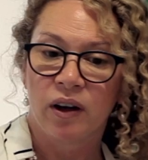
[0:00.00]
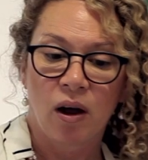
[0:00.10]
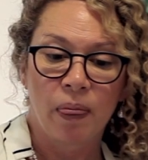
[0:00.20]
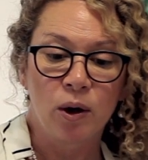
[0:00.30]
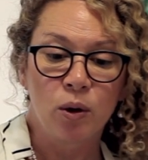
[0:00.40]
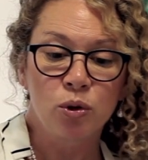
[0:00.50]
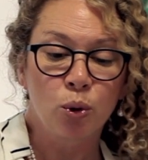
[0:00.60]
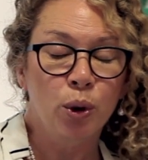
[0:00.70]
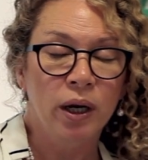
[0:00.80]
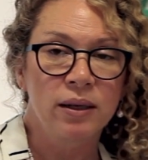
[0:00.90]
on those
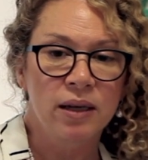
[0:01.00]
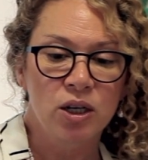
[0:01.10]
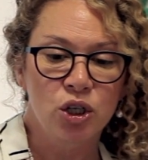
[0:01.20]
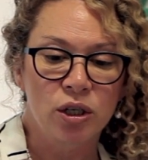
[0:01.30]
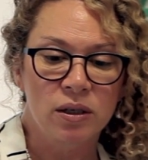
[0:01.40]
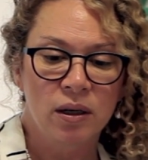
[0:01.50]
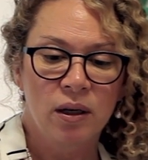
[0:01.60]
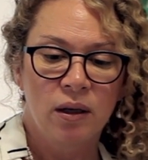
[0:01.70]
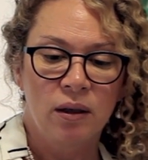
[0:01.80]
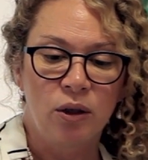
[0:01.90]
organizations
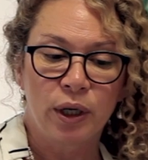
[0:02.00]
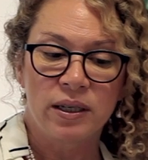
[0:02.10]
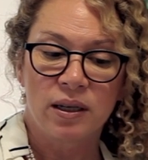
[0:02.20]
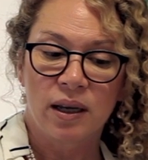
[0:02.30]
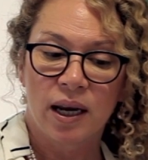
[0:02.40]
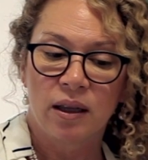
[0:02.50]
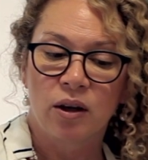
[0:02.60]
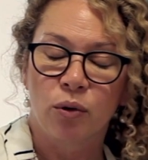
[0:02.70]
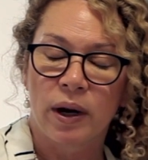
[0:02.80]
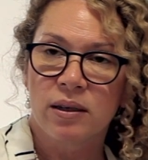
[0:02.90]
looking to gain the
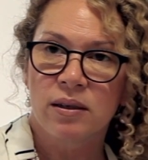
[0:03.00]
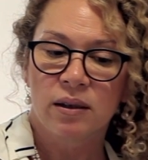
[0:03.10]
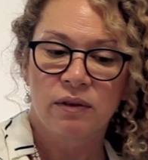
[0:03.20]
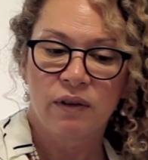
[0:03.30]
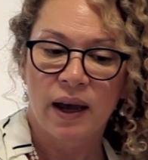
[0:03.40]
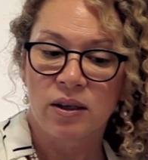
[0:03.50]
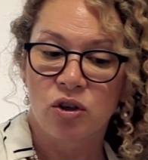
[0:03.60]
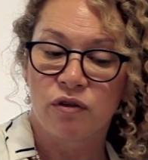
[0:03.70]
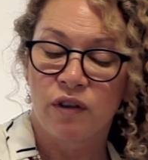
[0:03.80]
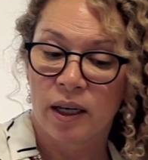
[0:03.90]
greatest advantage
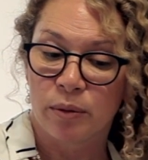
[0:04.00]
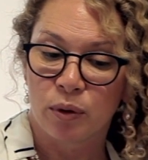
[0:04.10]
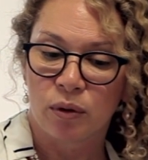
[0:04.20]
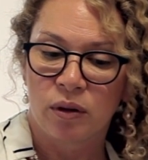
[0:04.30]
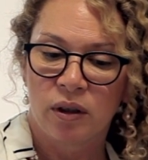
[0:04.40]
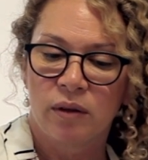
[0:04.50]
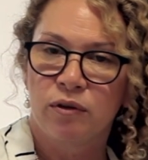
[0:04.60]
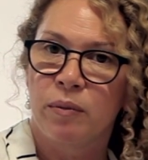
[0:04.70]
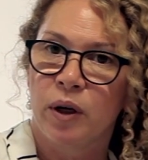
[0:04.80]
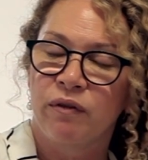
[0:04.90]
available
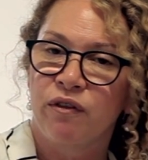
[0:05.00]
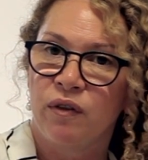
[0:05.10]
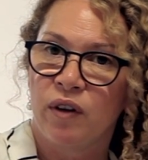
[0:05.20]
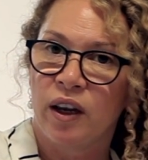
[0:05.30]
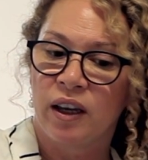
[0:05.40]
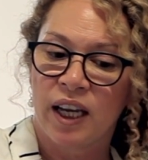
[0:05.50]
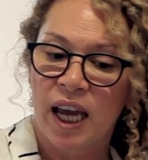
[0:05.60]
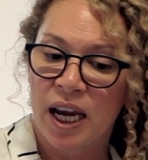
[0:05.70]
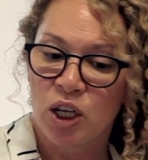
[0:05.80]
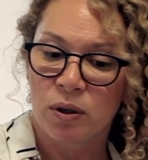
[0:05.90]
from their
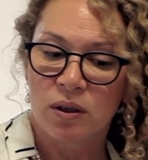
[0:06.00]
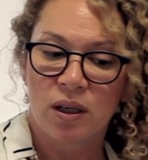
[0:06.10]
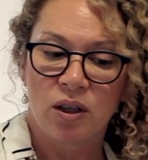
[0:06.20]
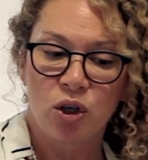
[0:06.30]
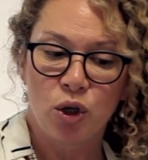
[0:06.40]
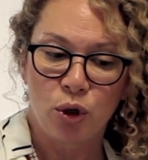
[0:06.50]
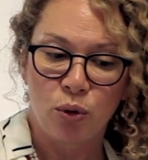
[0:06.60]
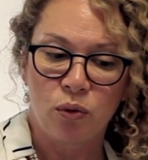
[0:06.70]
engagement in the new